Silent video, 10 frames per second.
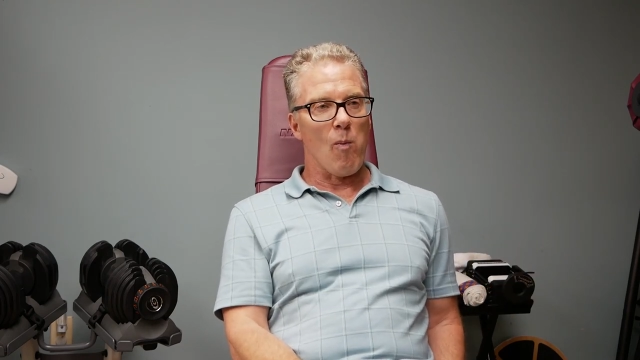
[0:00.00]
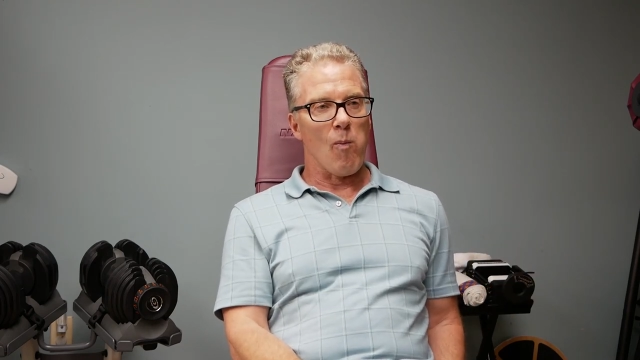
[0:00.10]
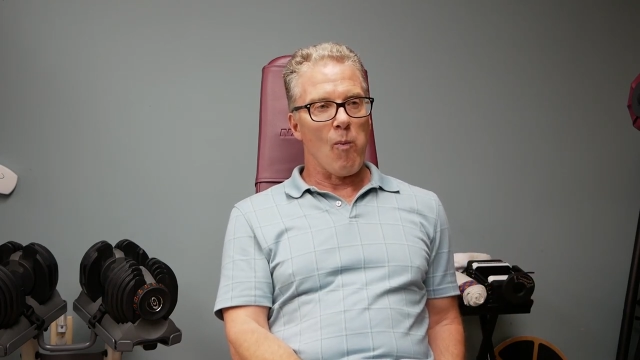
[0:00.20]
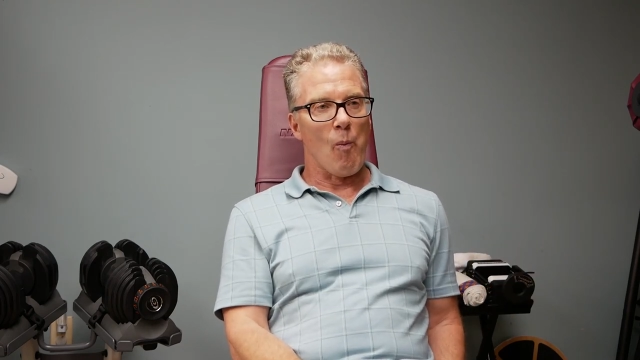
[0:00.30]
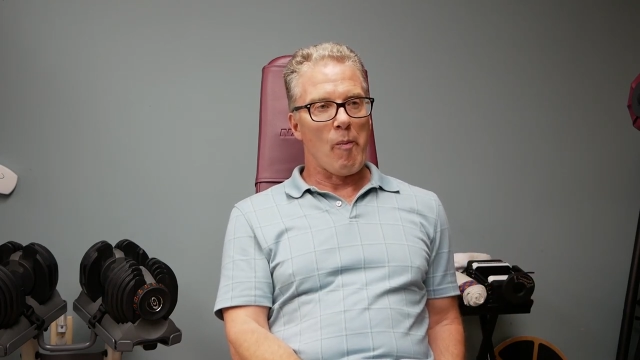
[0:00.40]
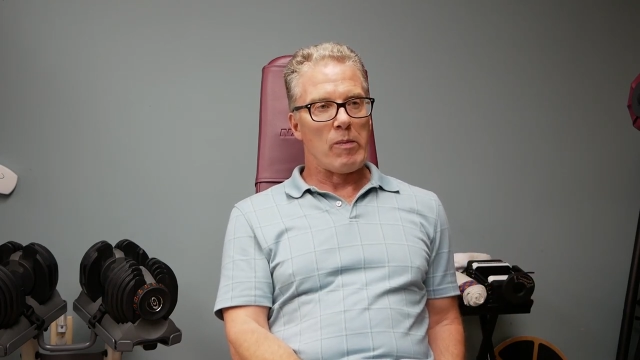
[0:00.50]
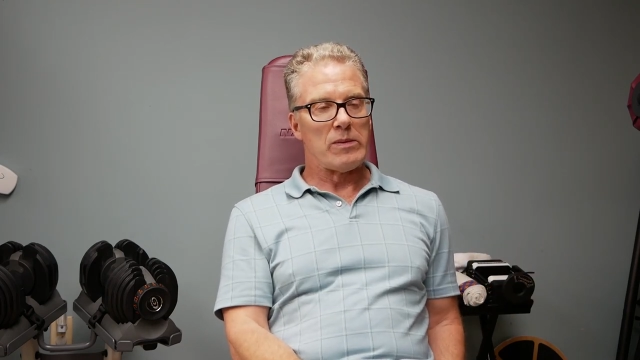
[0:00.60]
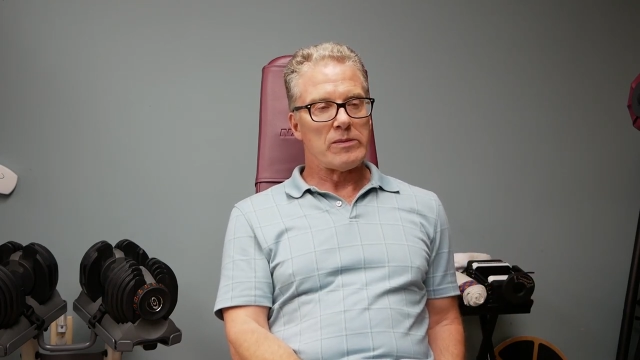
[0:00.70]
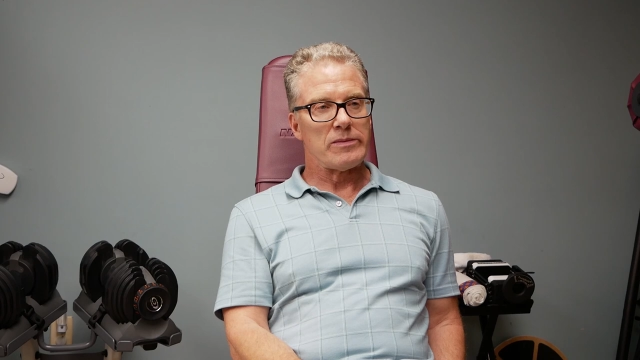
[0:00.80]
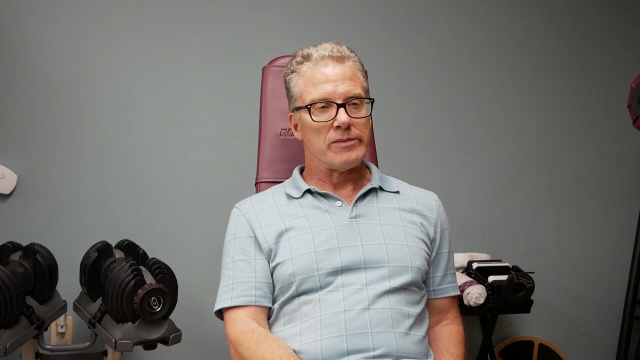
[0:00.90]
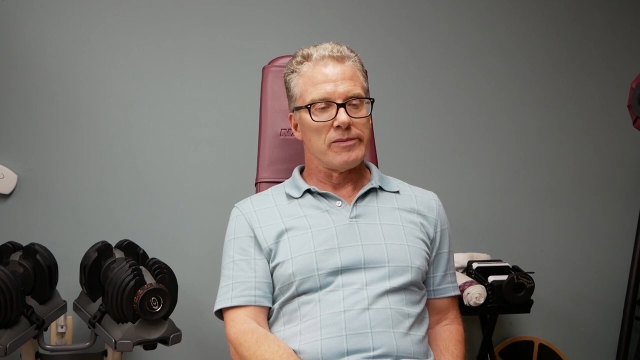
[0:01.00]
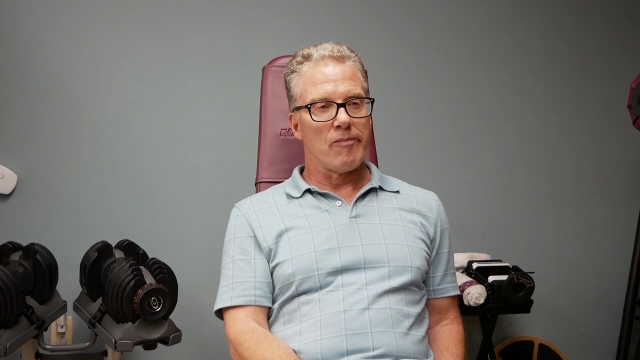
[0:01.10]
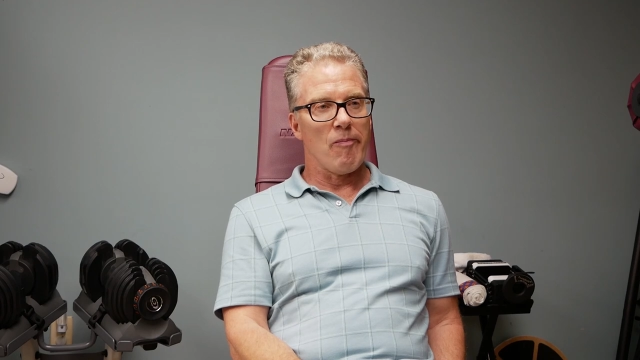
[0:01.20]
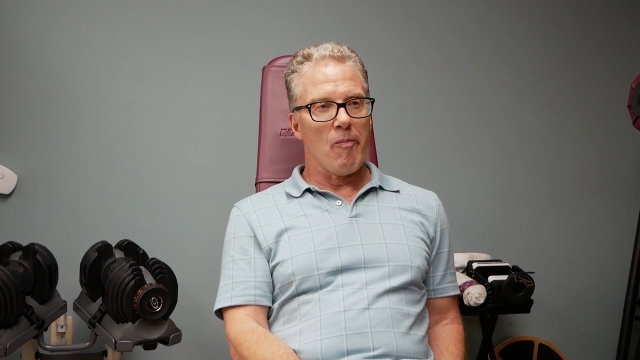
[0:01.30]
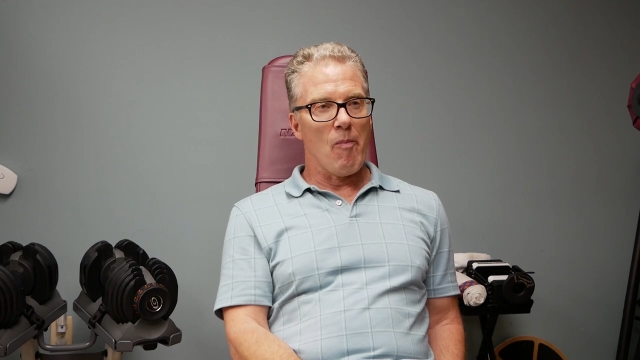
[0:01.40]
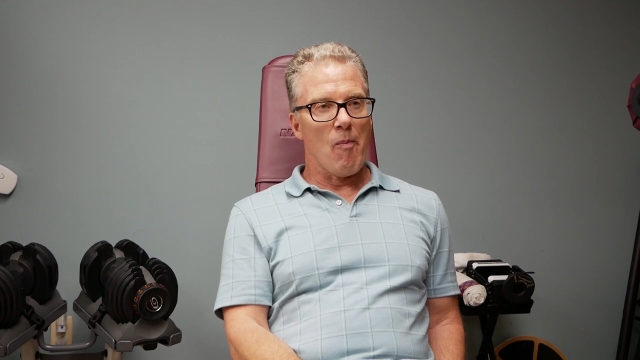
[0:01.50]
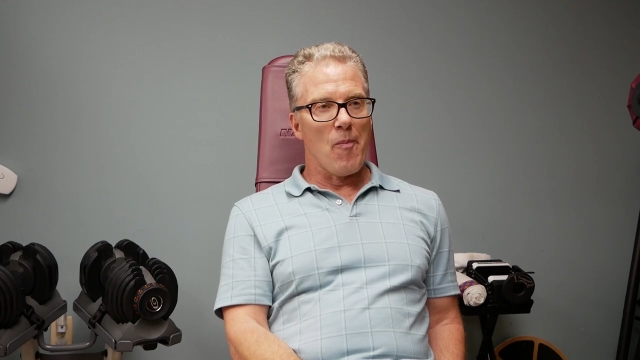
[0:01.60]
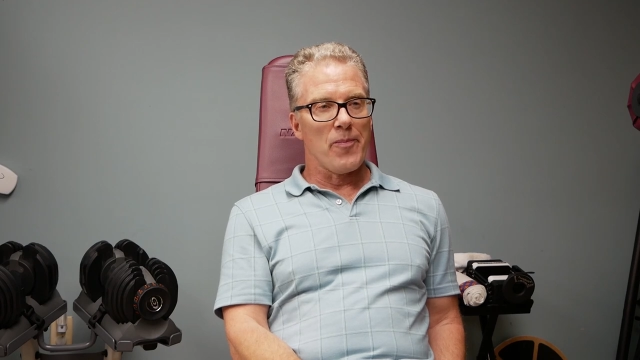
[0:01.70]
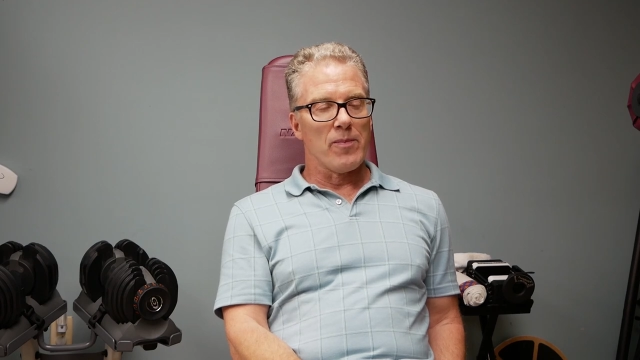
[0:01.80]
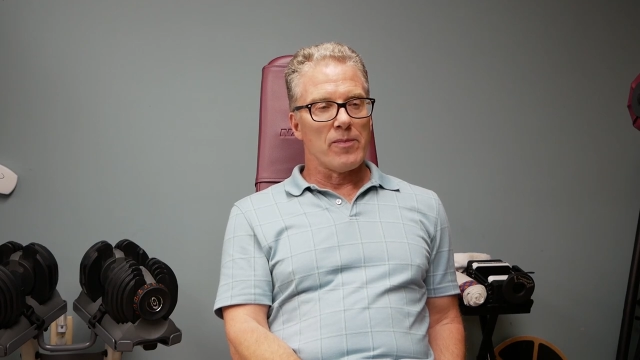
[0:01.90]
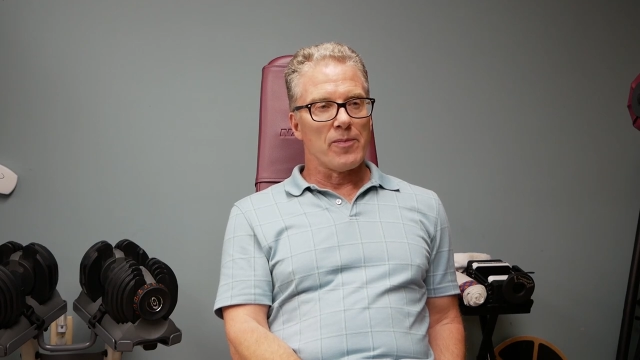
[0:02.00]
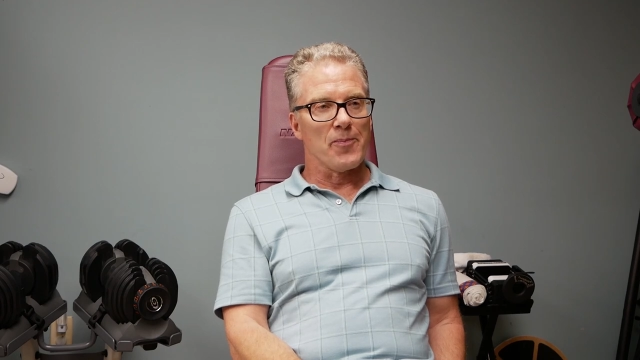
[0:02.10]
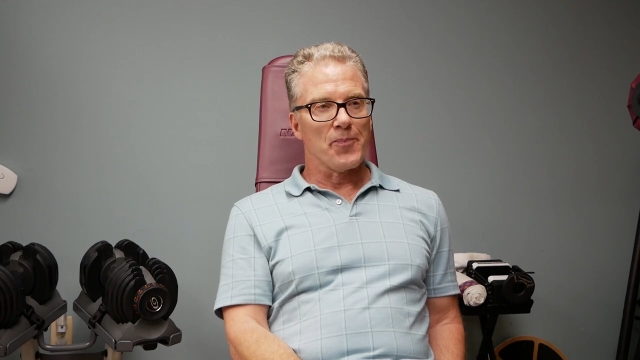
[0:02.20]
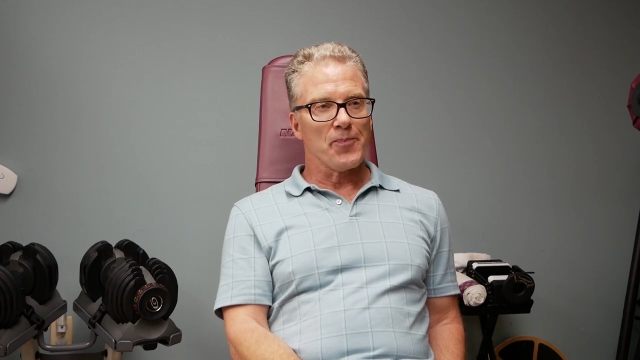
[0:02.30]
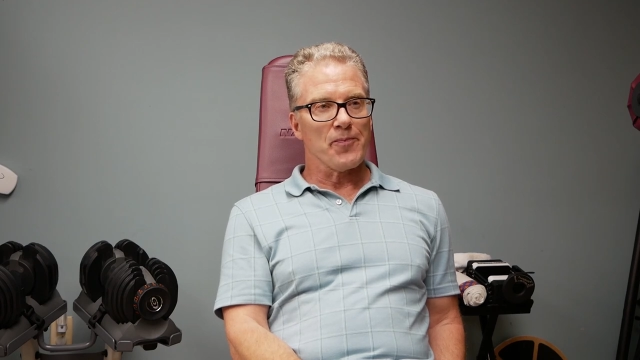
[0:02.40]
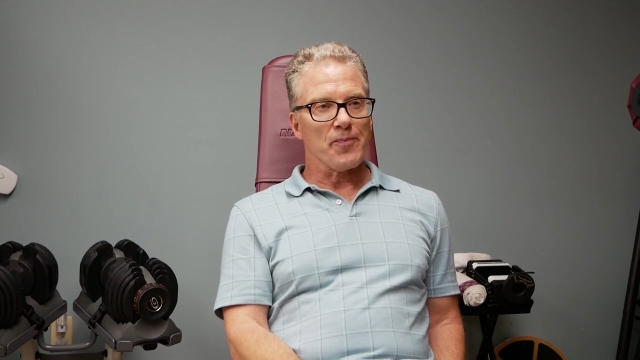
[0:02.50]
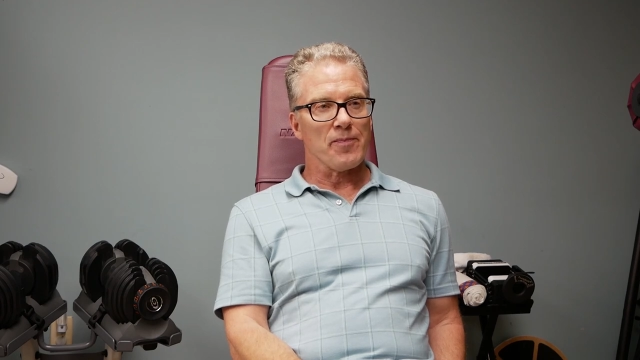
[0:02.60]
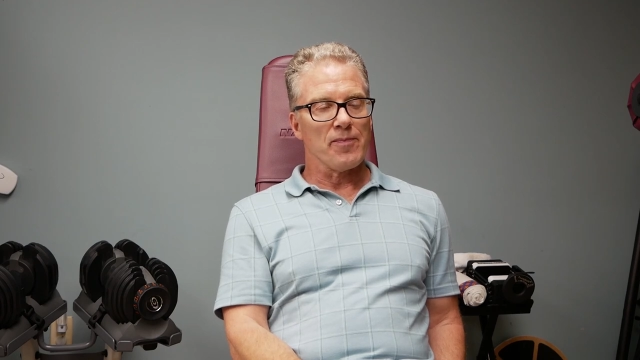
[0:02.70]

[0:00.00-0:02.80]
we probably both agree that those Nautilus principles,